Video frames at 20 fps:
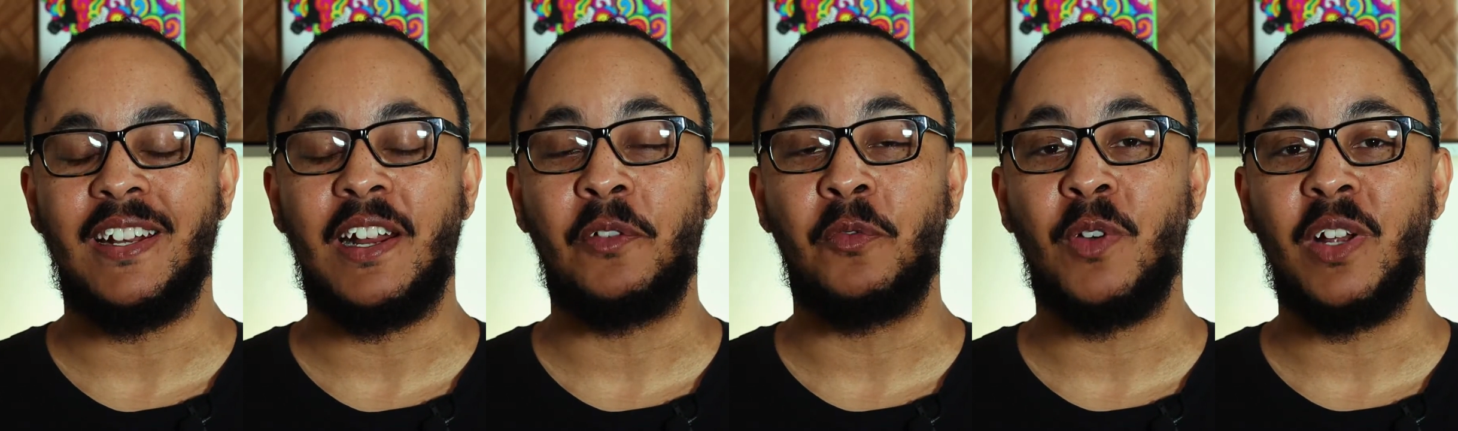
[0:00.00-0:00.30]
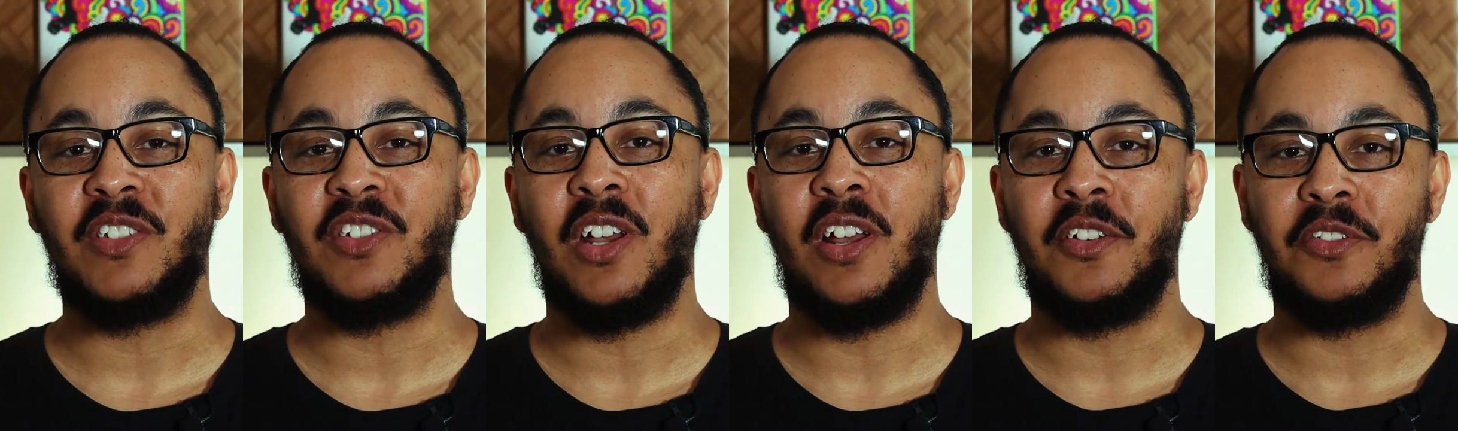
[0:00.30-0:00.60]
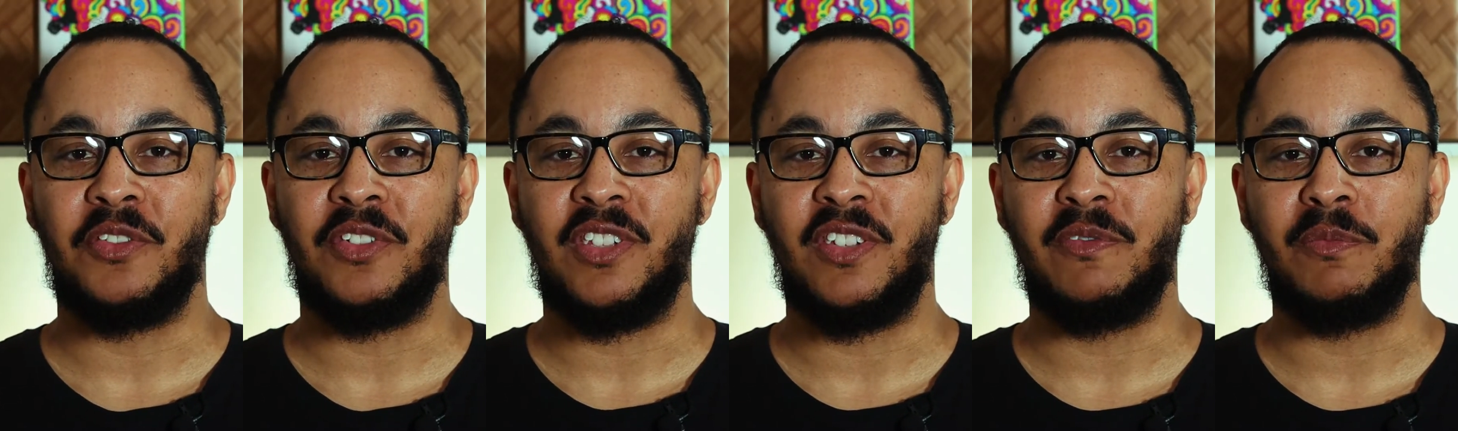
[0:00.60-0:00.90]
and I watch
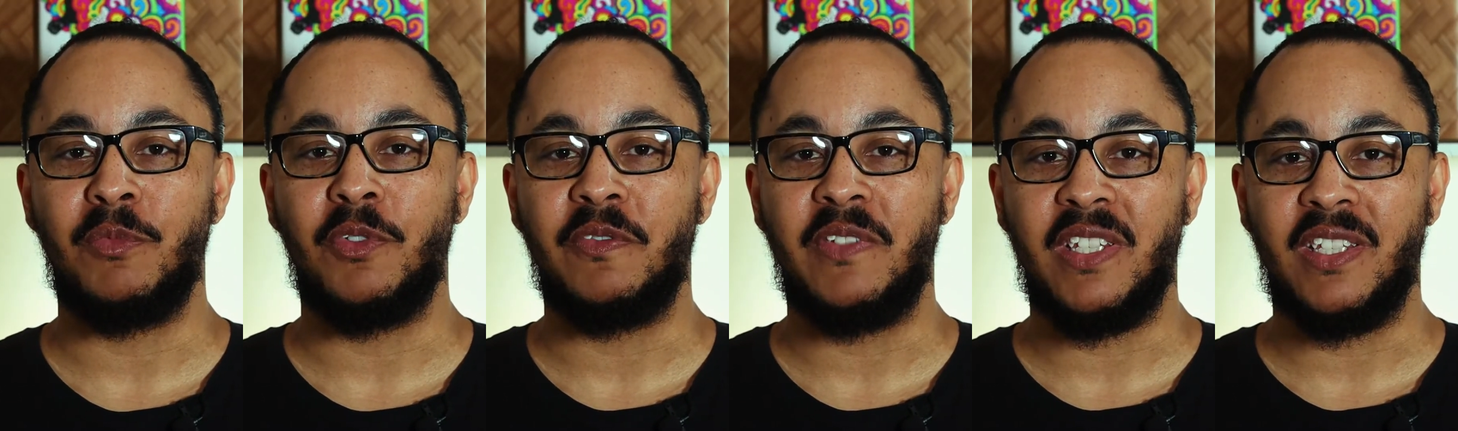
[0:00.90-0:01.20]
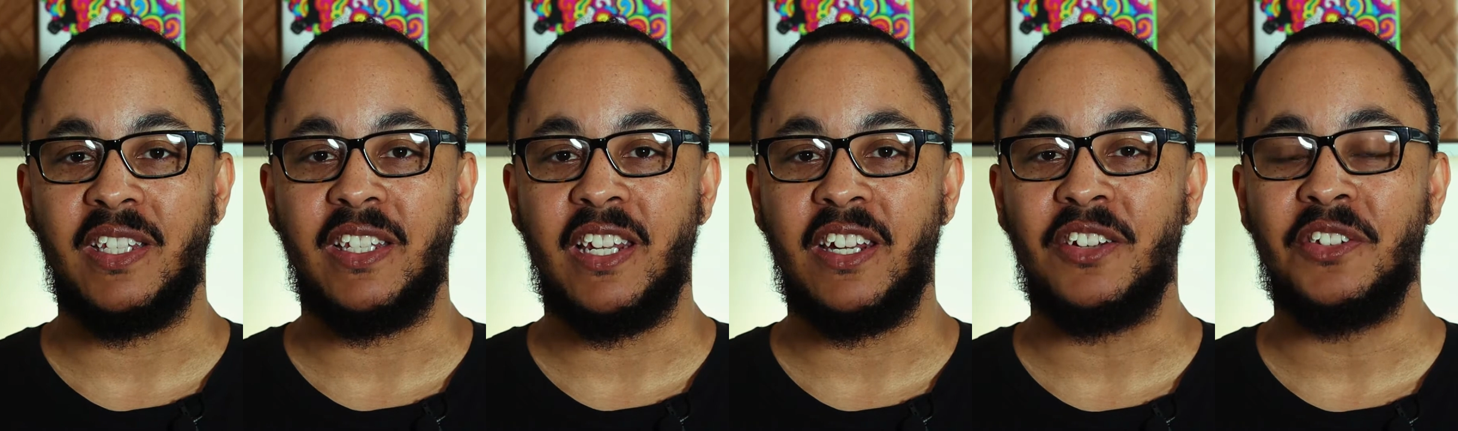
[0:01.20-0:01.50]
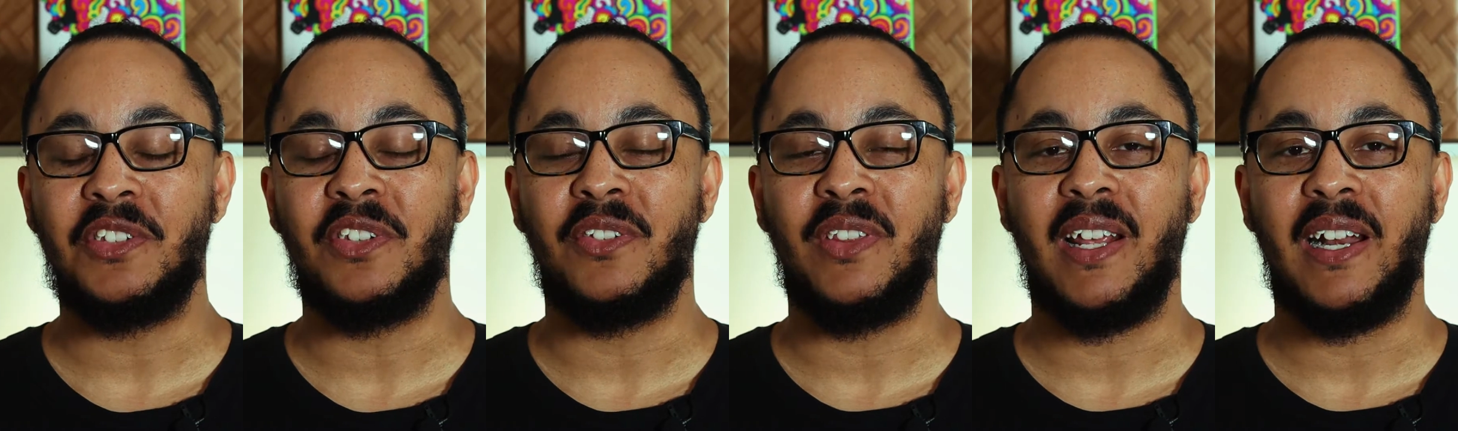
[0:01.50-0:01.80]
hundreds of movies a
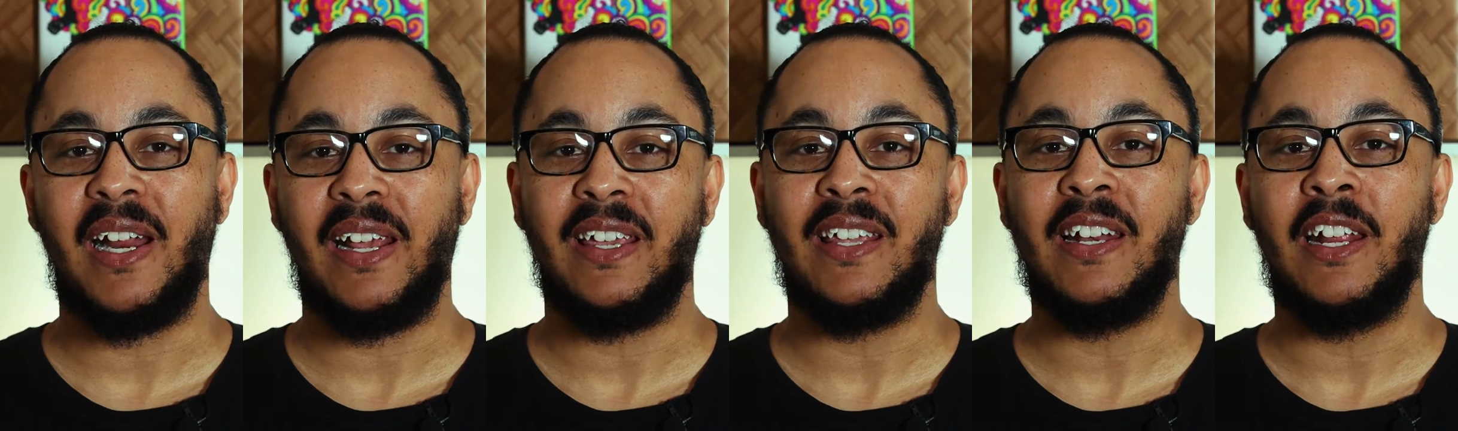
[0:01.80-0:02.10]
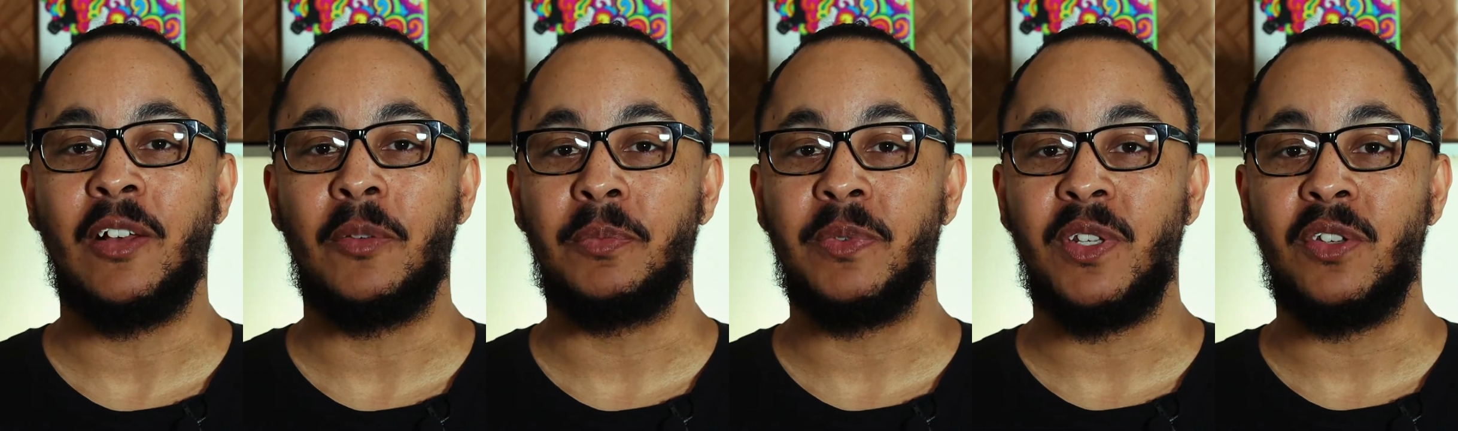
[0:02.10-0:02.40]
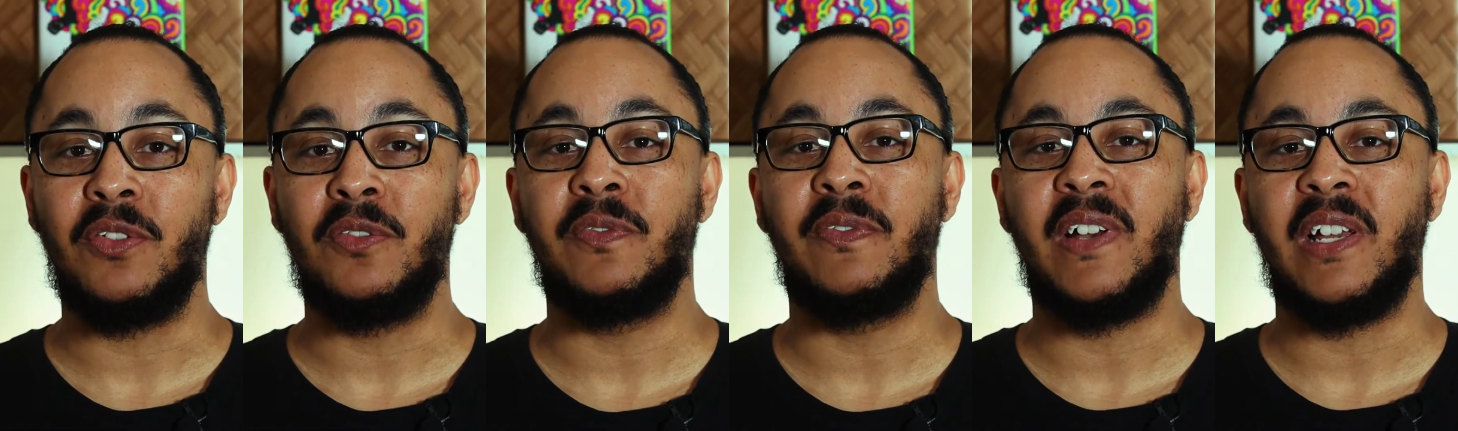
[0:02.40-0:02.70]
year so that I can help
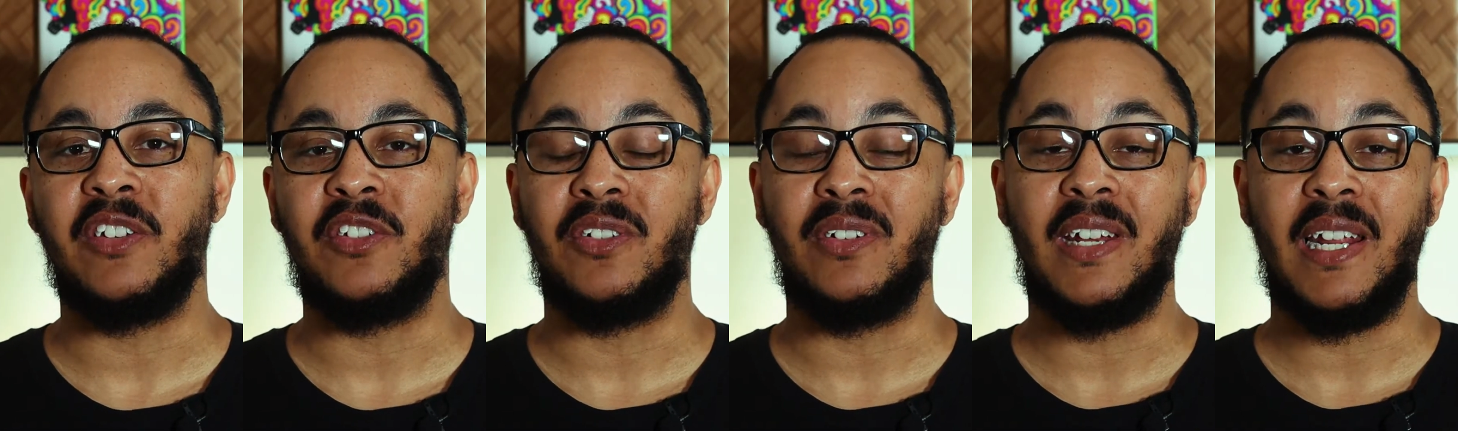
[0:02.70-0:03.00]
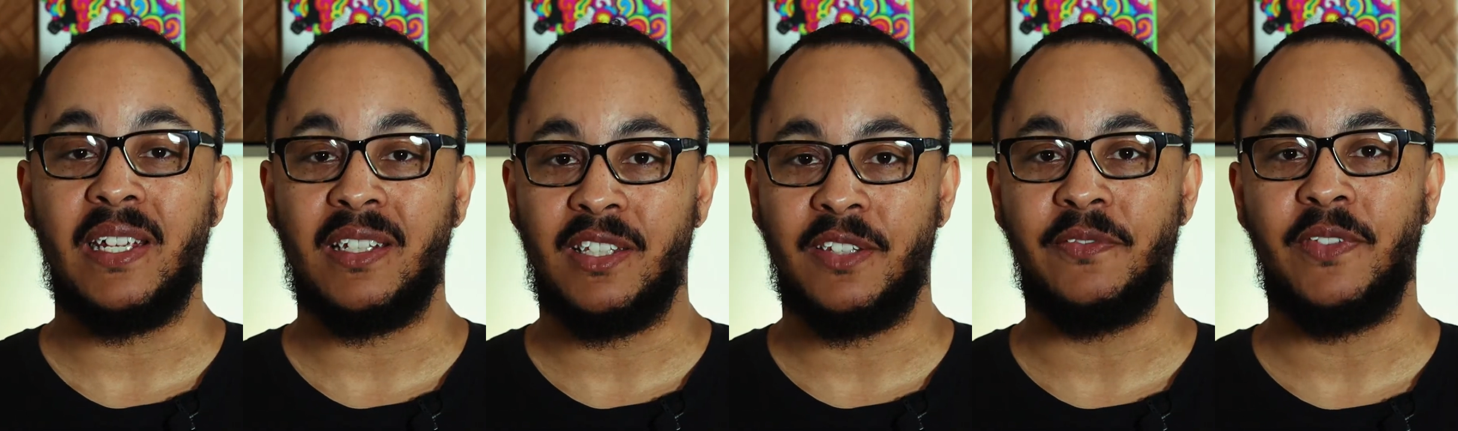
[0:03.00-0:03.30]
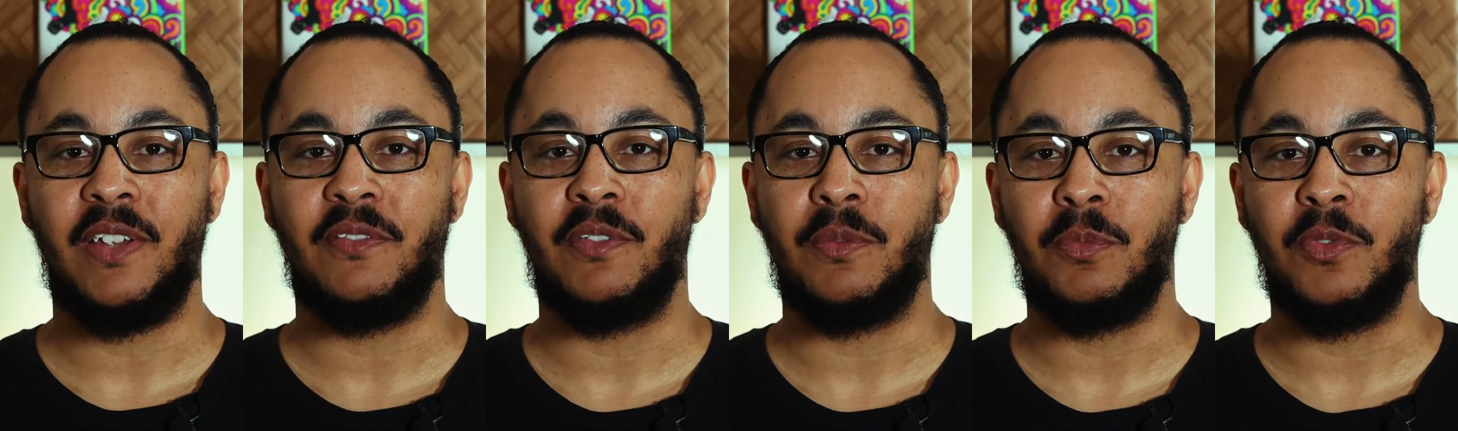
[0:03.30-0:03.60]
you find your next
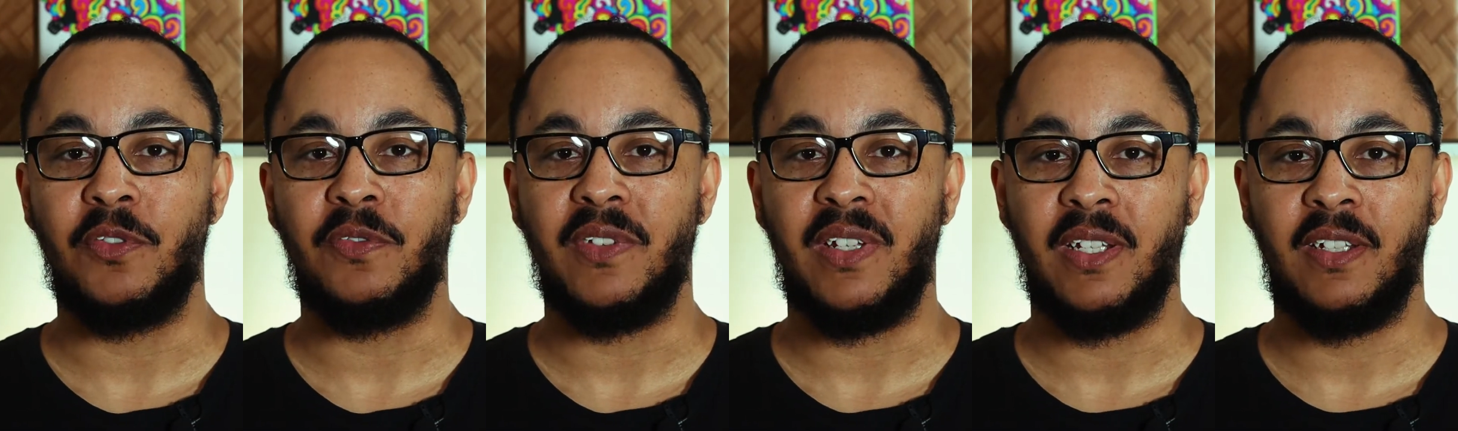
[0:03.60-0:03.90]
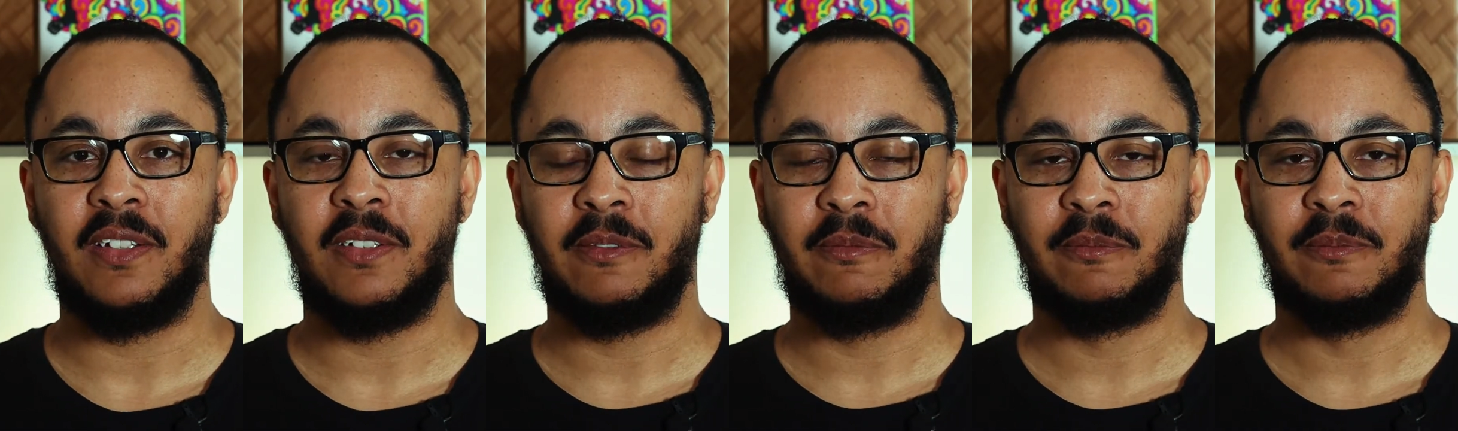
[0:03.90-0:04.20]
favorite movie.